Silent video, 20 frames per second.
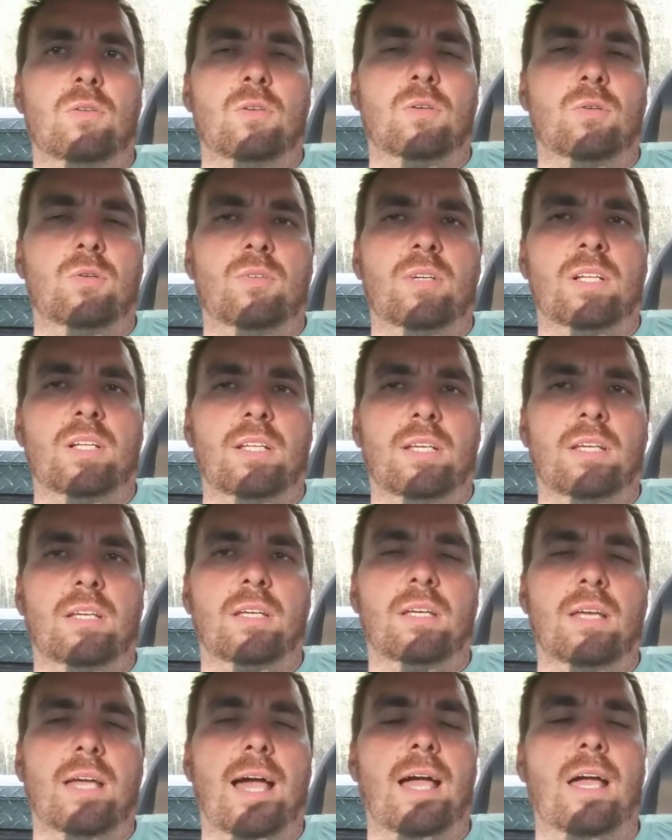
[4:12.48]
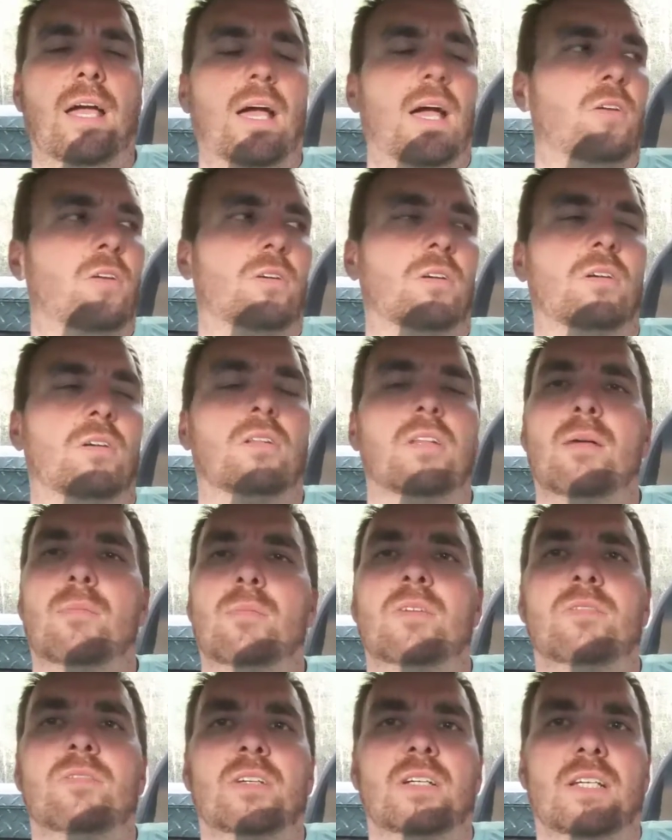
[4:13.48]
Dude, really? How you going to let
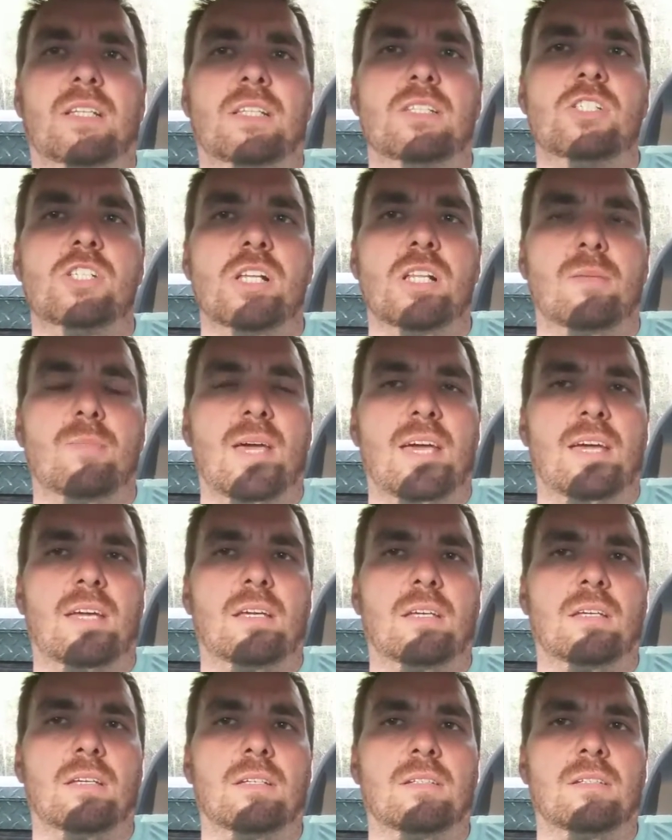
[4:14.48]
me forget the Chili Mac?